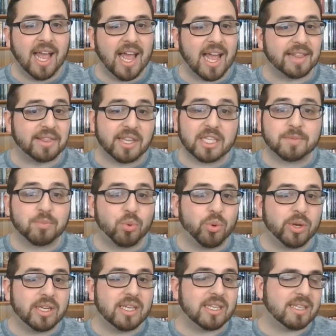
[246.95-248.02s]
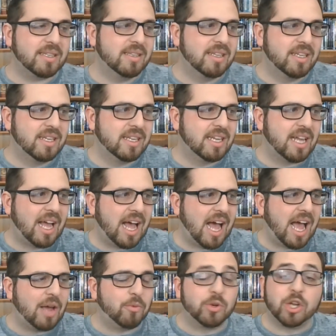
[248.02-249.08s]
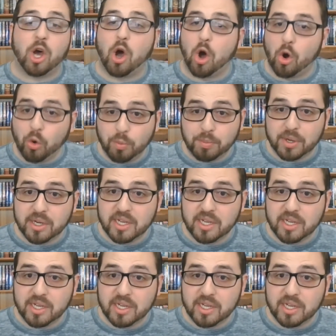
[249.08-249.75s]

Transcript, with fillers: At this point, I would hope